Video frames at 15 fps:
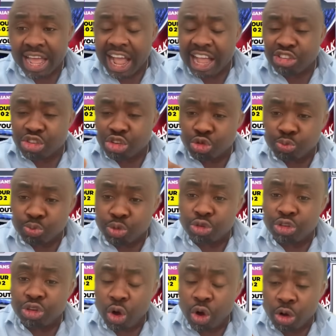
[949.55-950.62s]
and she's
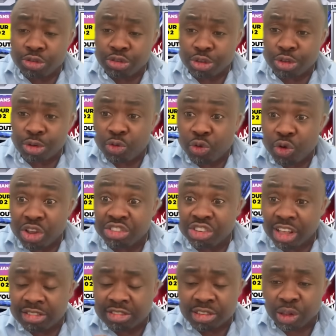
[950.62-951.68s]
using all sorts of
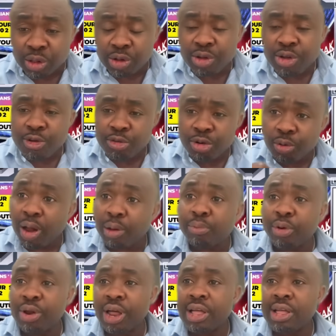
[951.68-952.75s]
racial slur from her
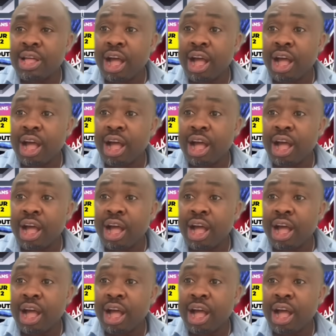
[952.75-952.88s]
brother.